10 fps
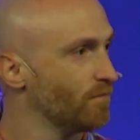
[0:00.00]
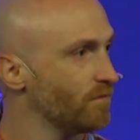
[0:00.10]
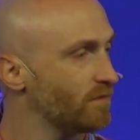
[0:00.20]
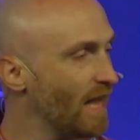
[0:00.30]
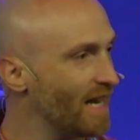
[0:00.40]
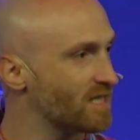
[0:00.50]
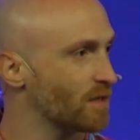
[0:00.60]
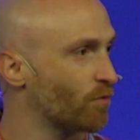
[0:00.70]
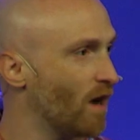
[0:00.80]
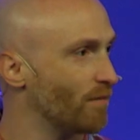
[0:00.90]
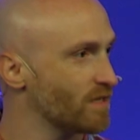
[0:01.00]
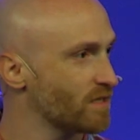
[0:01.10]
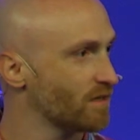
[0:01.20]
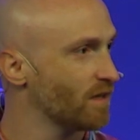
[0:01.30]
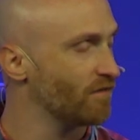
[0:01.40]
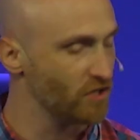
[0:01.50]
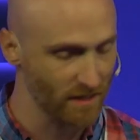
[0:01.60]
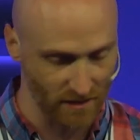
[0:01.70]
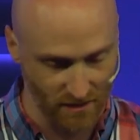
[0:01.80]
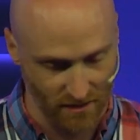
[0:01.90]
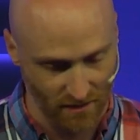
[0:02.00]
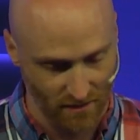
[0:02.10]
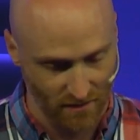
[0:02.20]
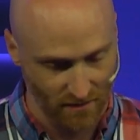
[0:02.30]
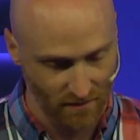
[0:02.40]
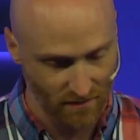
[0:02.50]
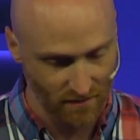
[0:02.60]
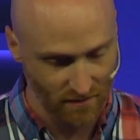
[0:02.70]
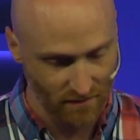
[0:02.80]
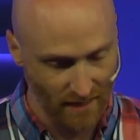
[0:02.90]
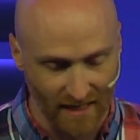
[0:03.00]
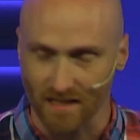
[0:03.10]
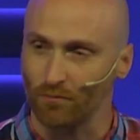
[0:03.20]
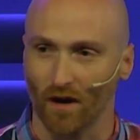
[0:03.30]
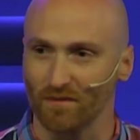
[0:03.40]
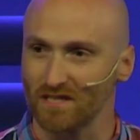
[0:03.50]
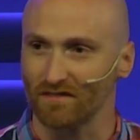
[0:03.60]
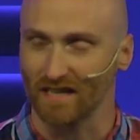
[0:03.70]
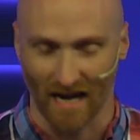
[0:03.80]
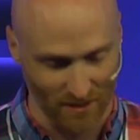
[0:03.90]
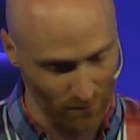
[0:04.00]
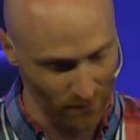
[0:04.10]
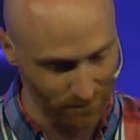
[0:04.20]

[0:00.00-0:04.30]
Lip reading: That is the promise of Jesus. That is the promise of the gospel.